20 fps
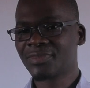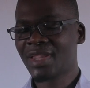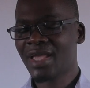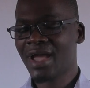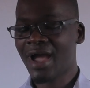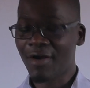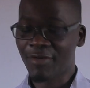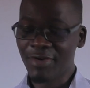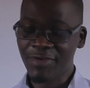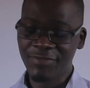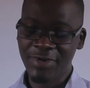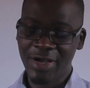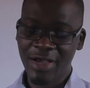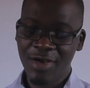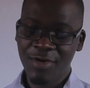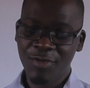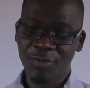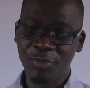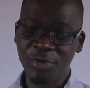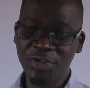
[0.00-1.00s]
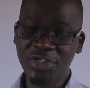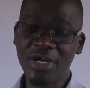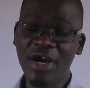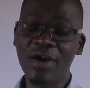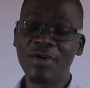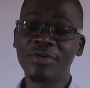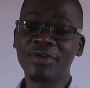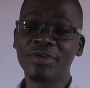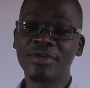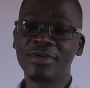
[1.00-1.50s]
However, we
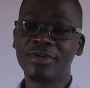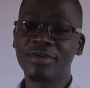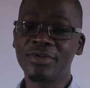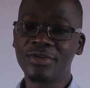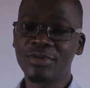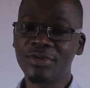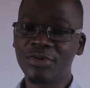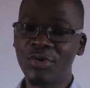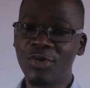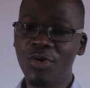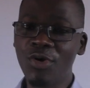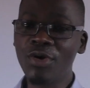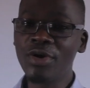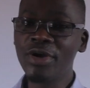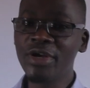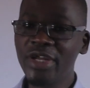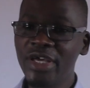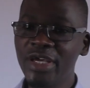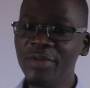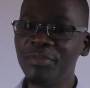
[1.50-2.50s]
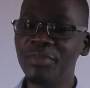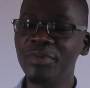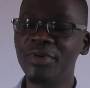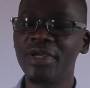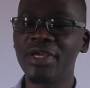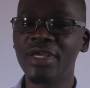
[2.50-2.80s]
shall go deep